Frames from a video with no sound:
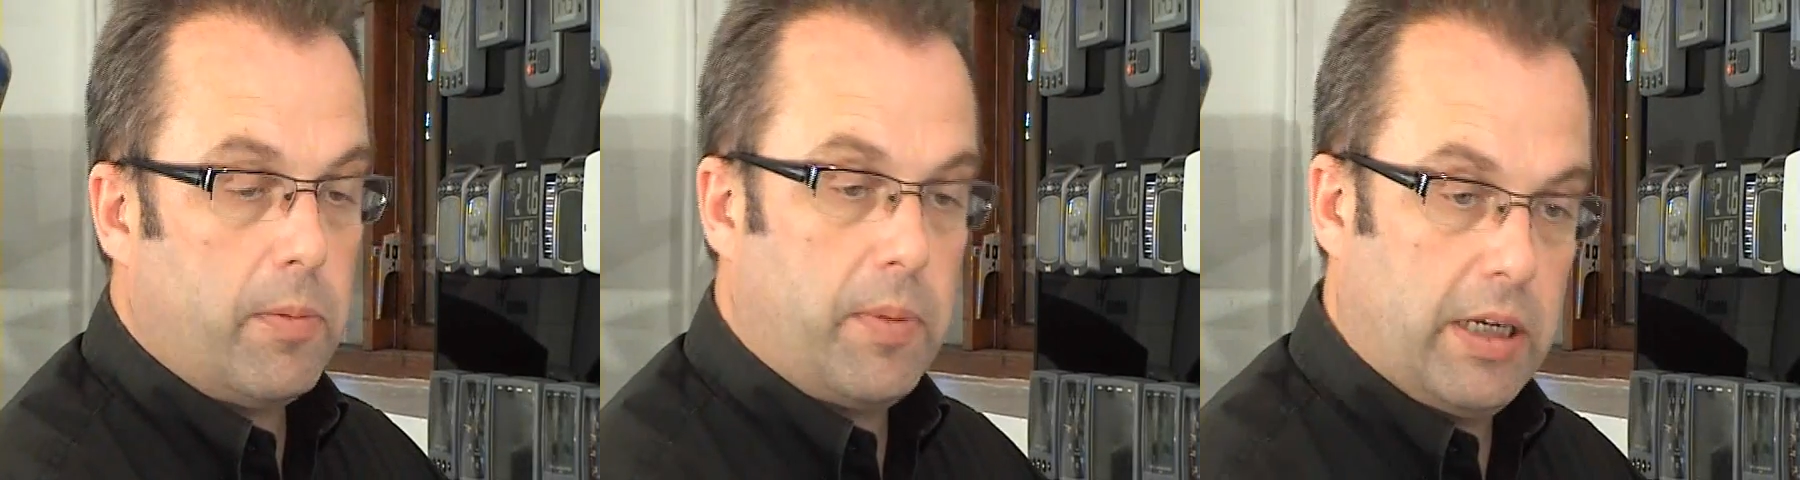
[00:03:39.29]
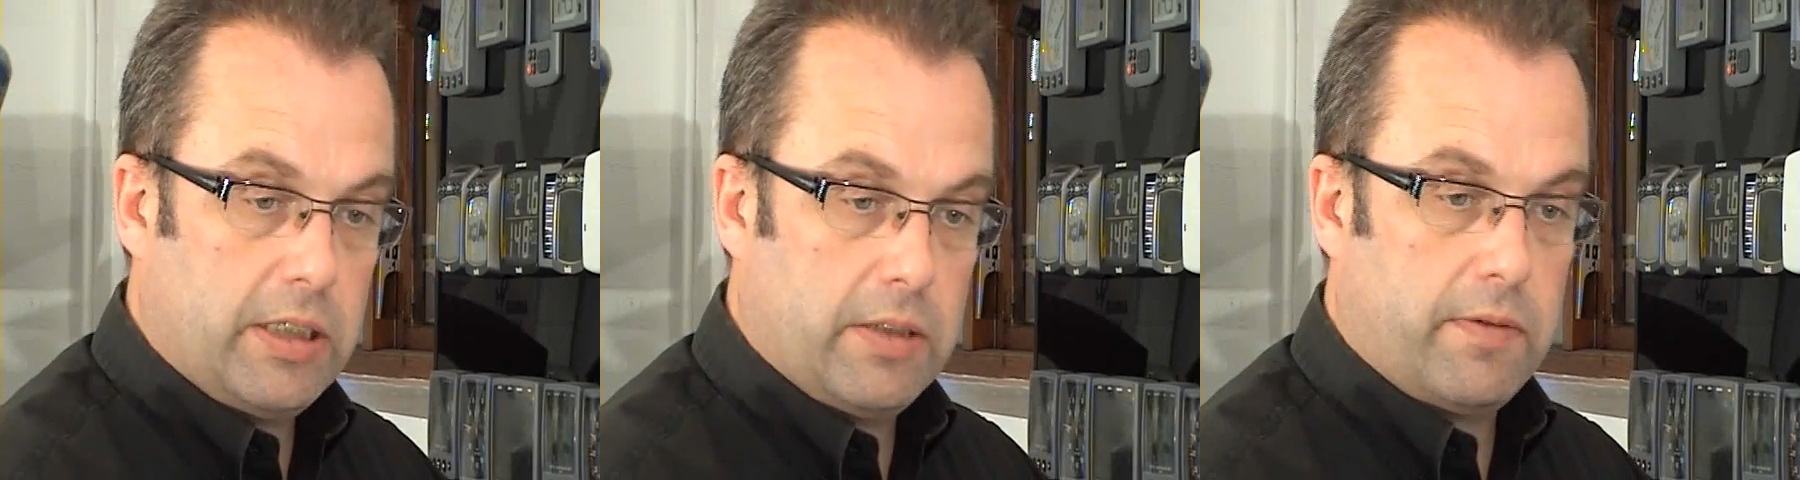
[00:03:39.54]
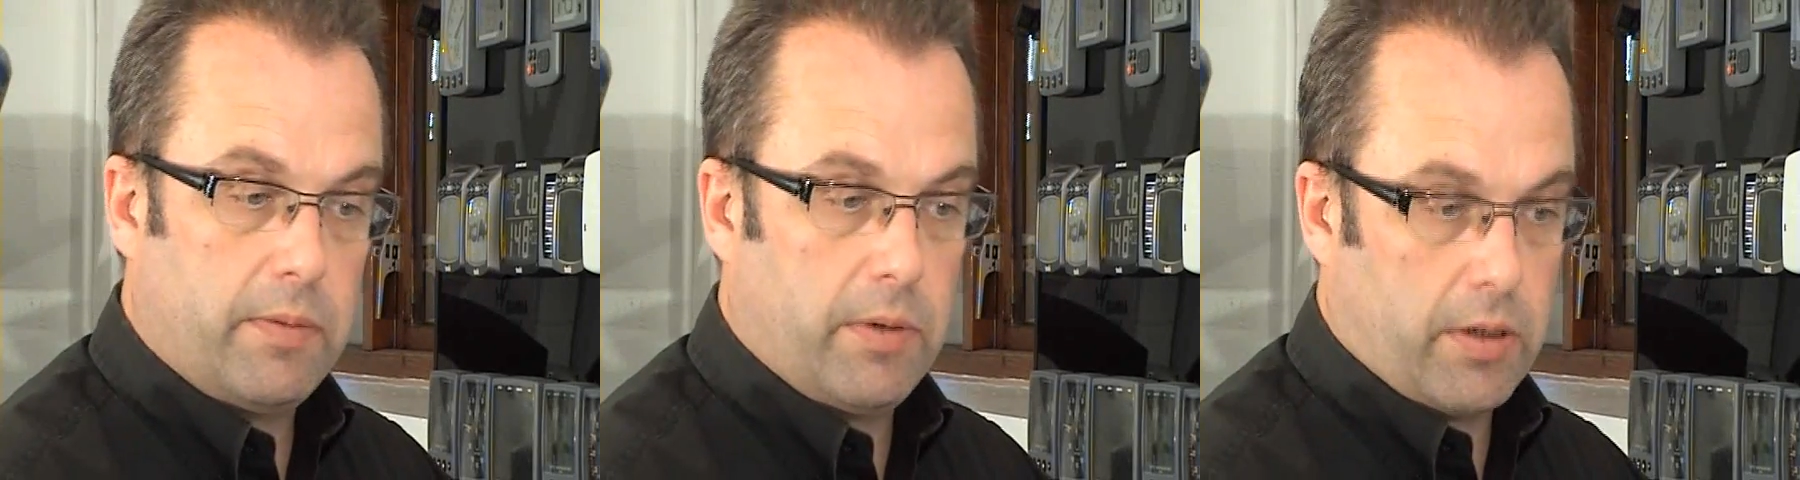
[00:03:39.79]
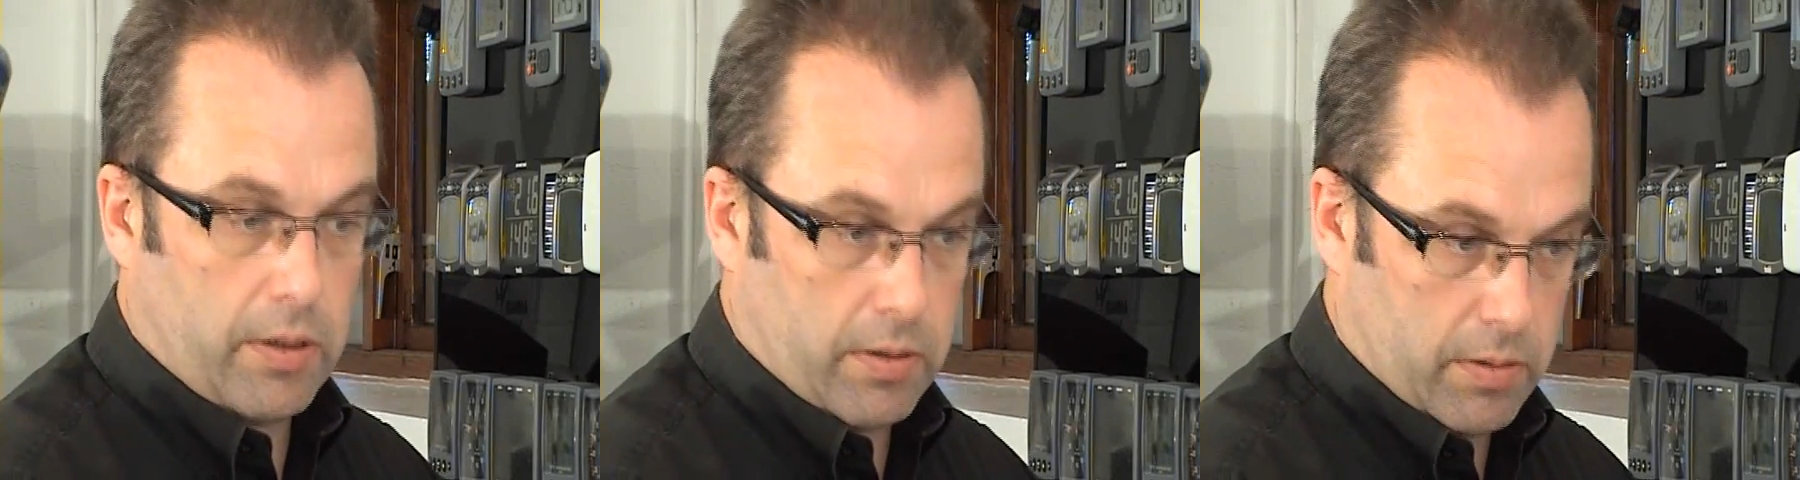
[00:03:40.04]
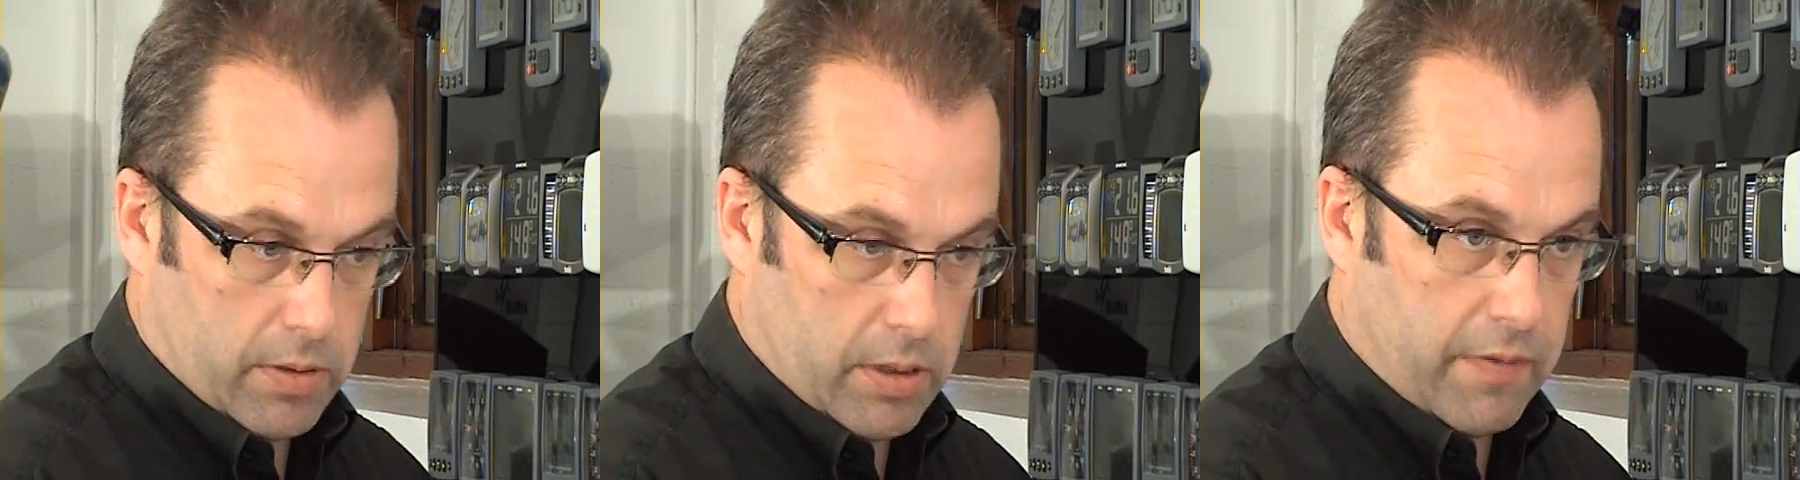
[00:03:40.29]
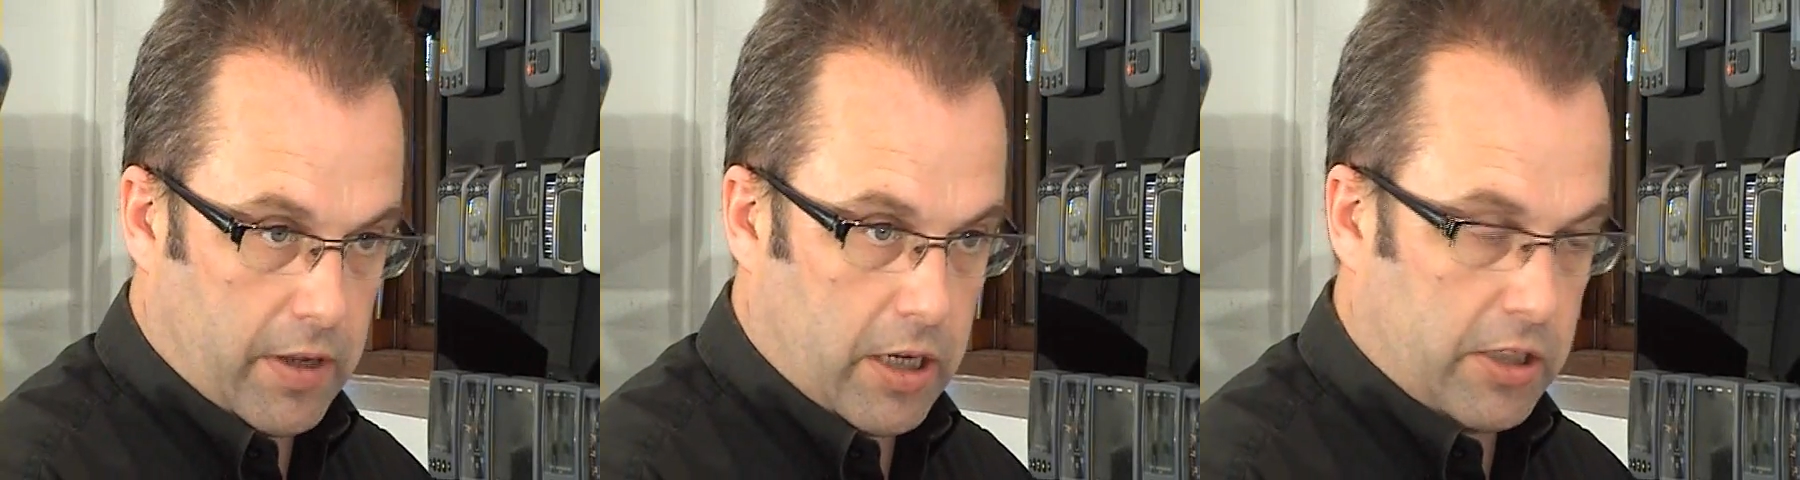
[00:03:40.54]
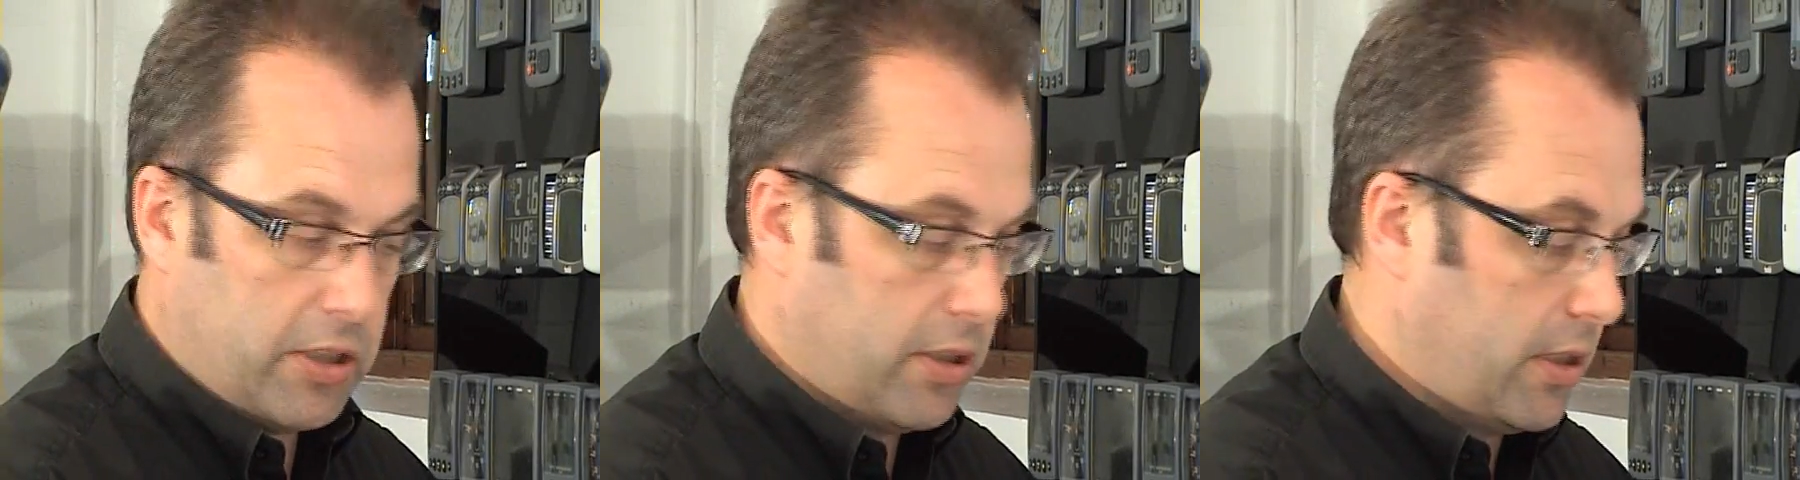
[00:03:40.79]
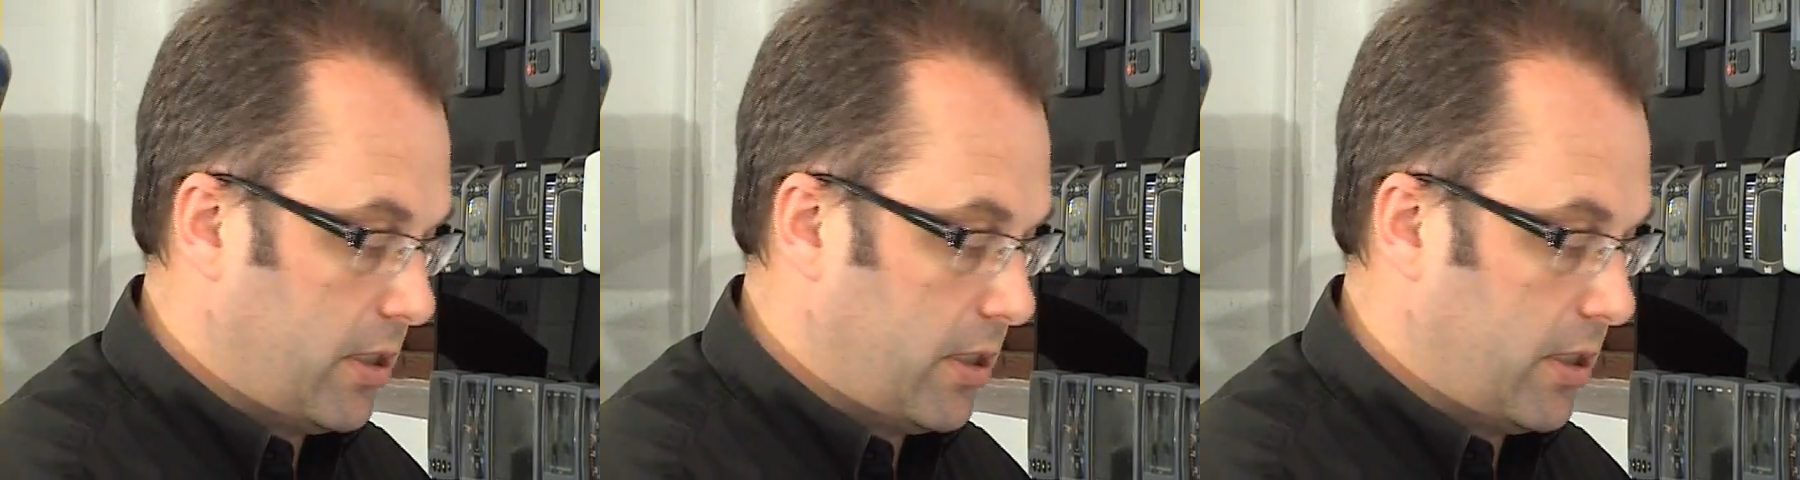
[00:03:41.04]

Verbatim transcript: repeated from your navigation